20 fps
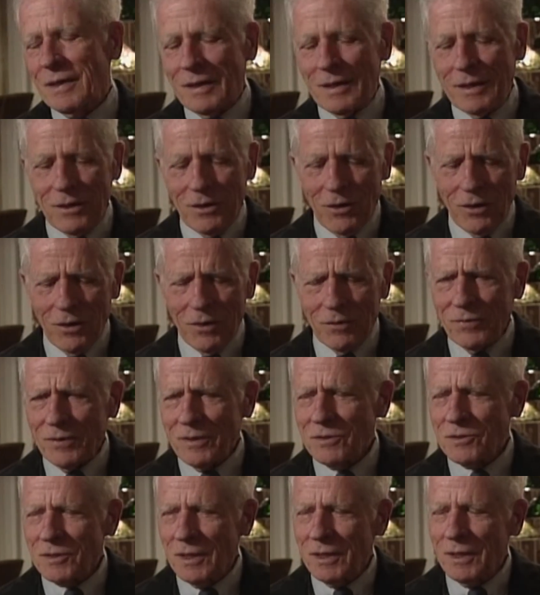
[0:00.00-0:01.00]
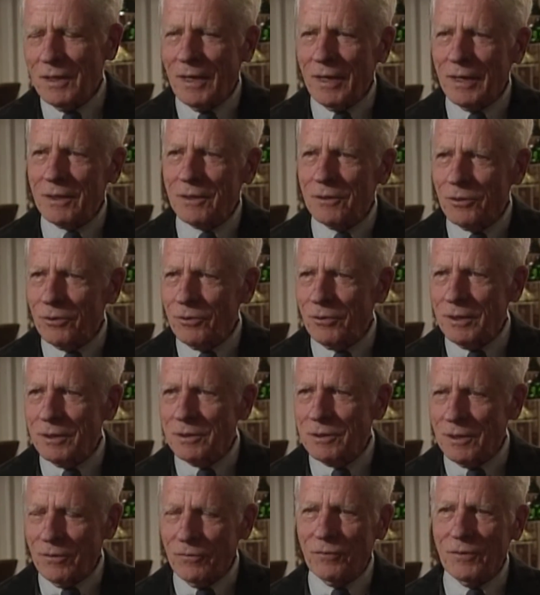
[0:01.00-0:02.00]
he obviously liked Louis
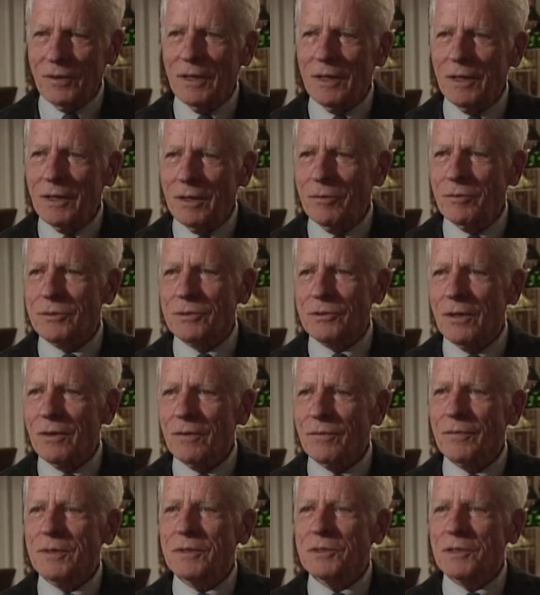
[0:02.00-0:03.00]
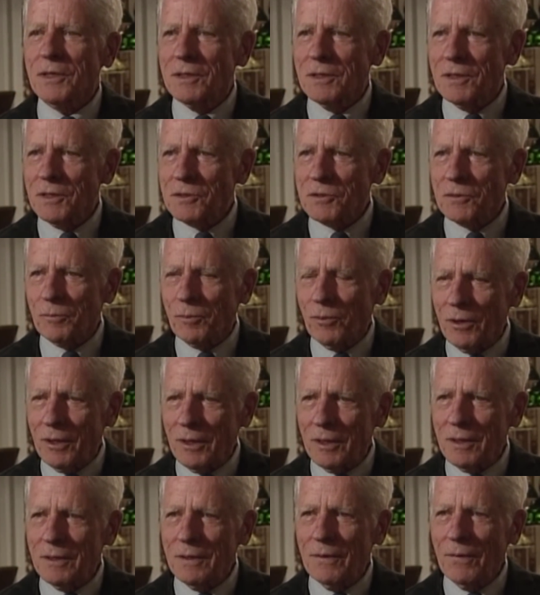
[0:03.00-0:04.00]
Tiffany, and he was obviously
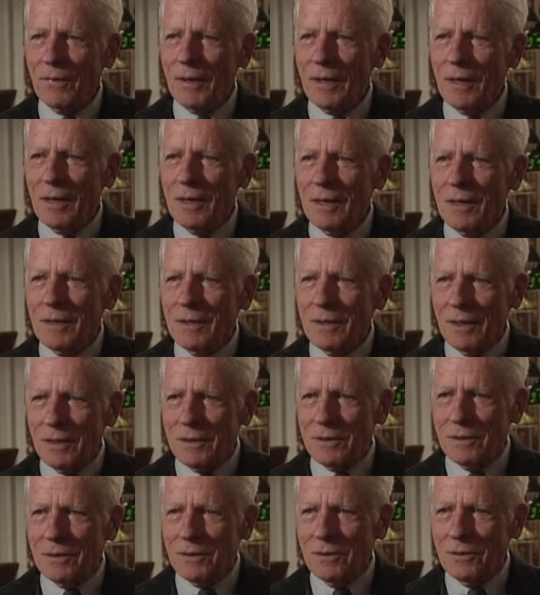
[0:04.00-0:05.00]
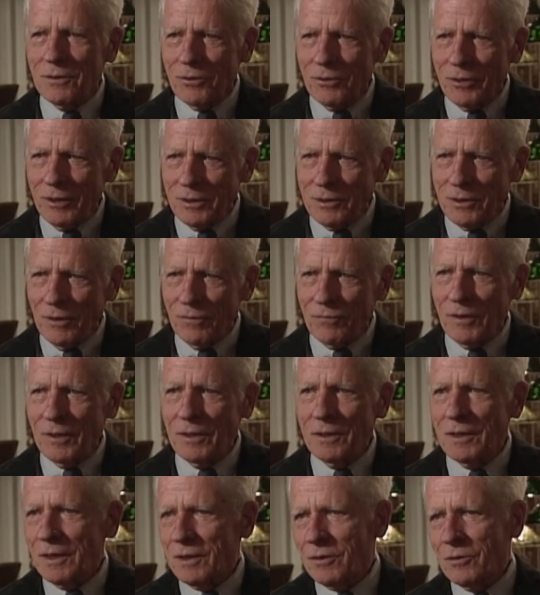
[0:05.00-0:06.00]
disappointed that Louis
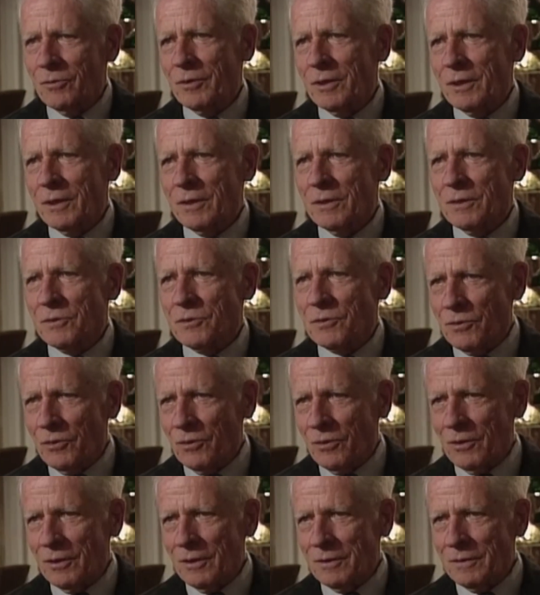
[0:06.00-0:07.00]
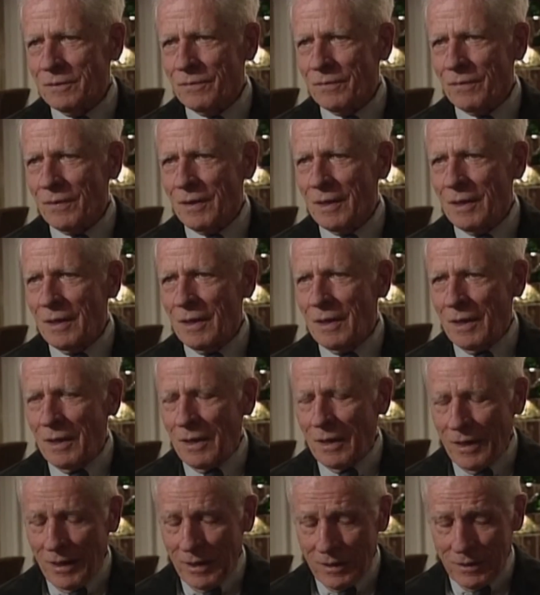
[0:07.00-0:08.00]
Tiffany didn't go into the store.
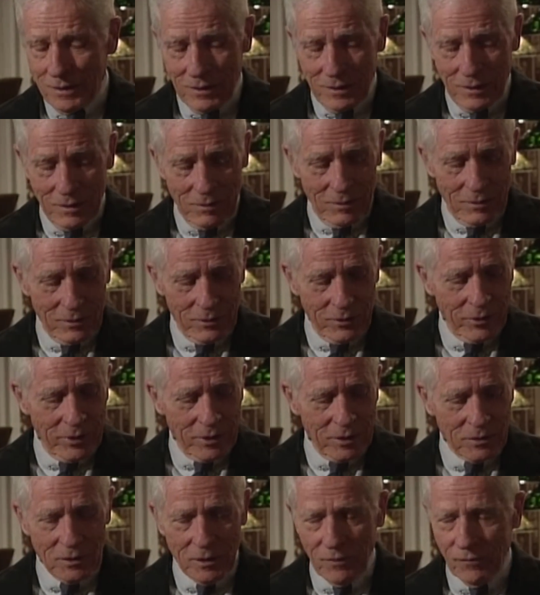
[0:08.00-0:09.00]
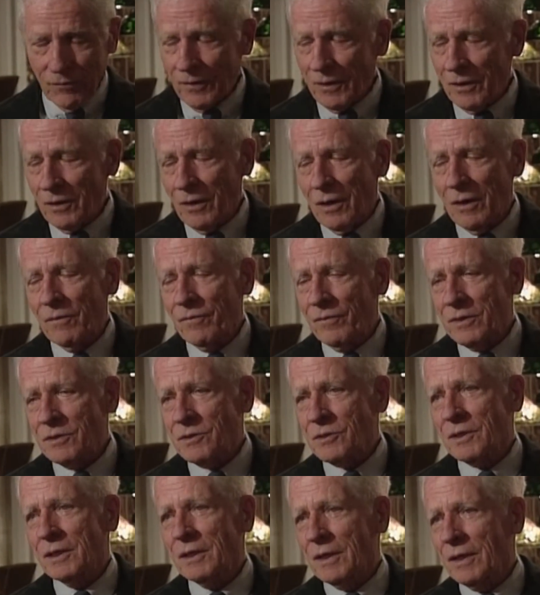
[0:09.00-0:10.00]
And Louis Tiffany
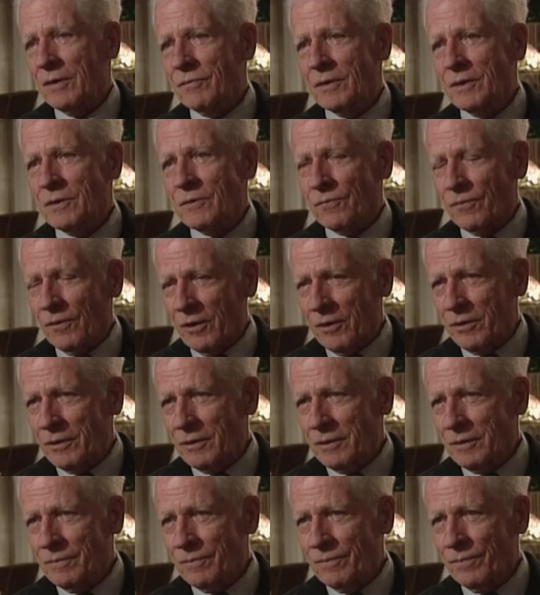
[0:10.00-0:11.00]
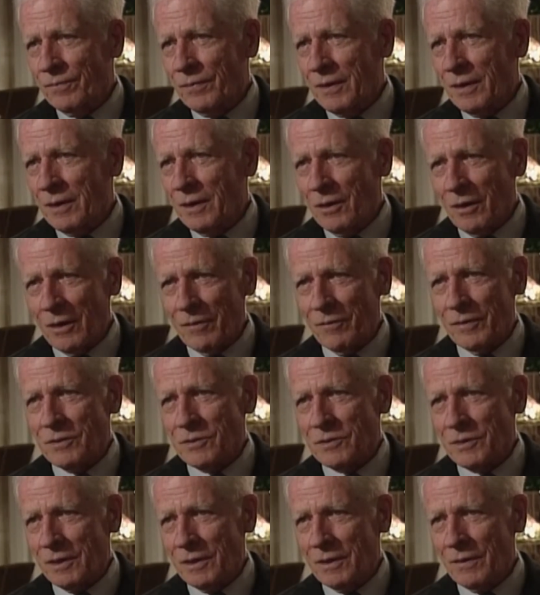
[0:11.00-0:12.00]
obviously loved his father,
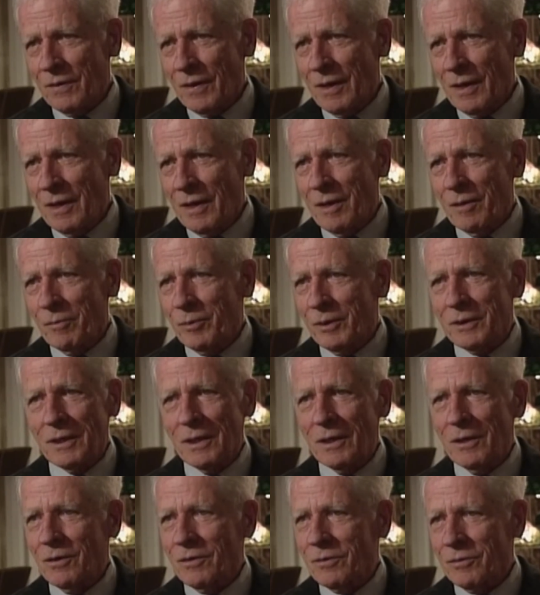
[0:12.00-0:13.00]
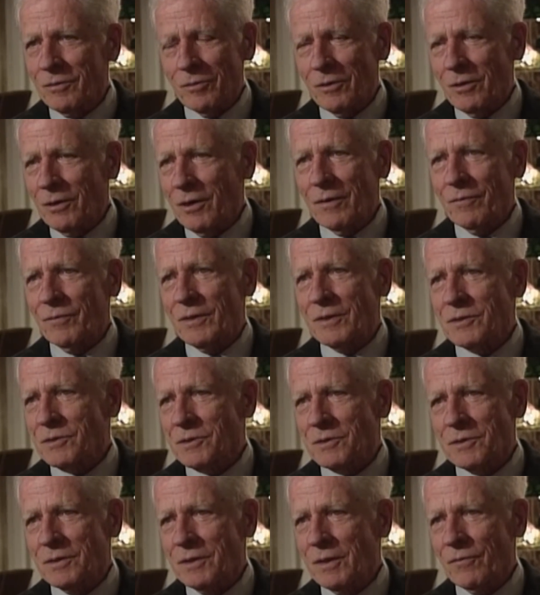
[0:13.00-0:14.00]
obviously. But they, there were
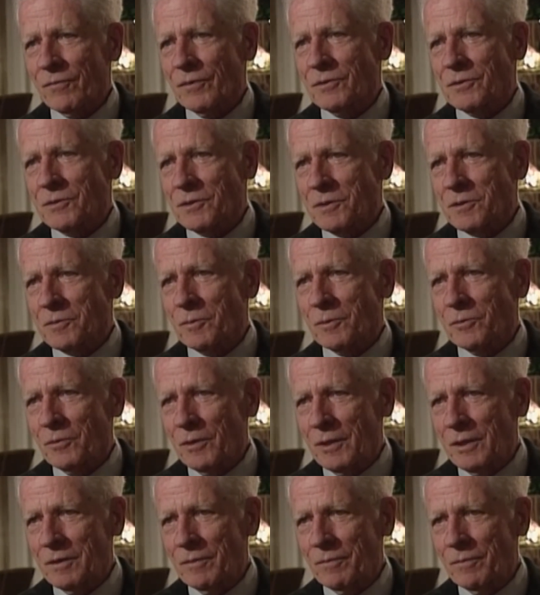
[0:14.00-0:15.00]
obvious differences between